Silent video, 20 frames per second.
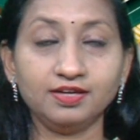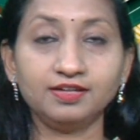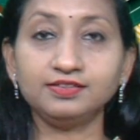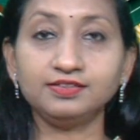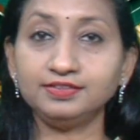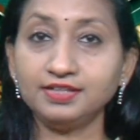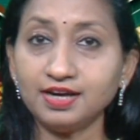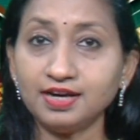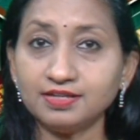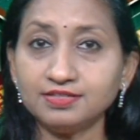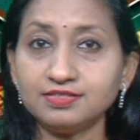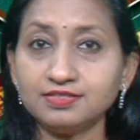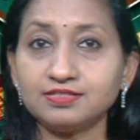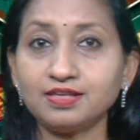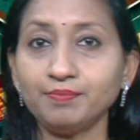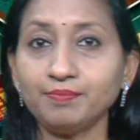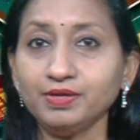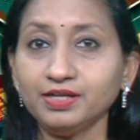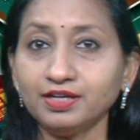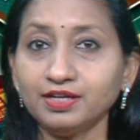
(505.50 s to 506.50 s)
Thus,
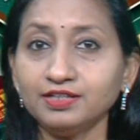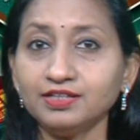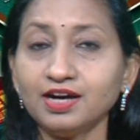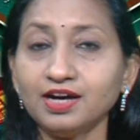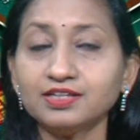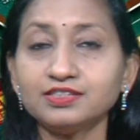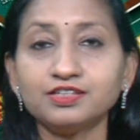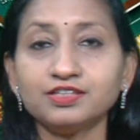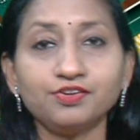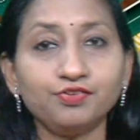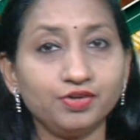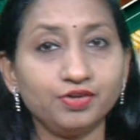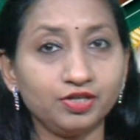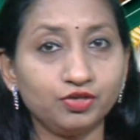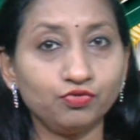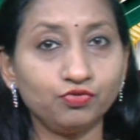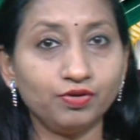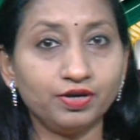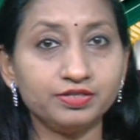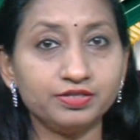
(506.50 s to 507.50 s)
semiconductor
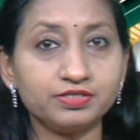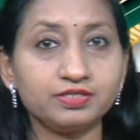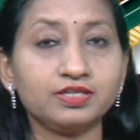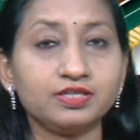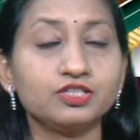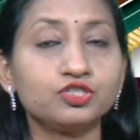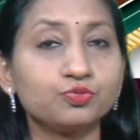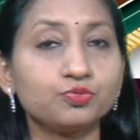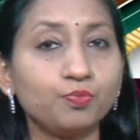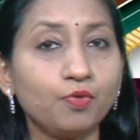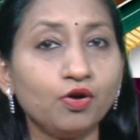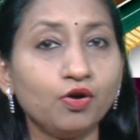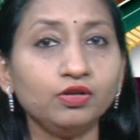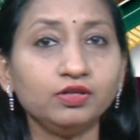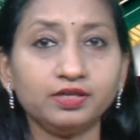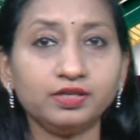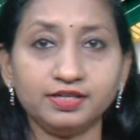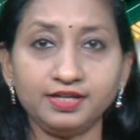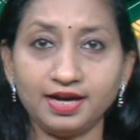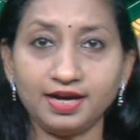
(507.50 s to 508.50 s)
requires small
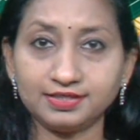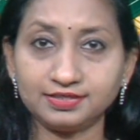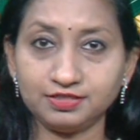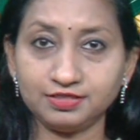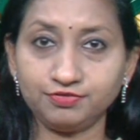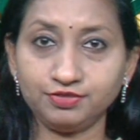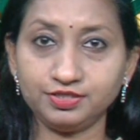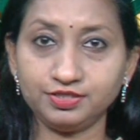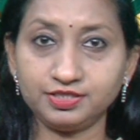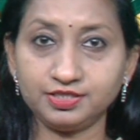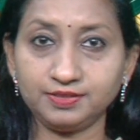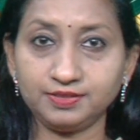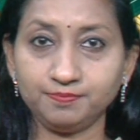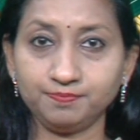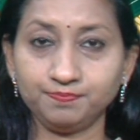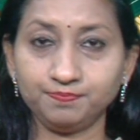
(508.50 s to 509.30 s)
conductivity.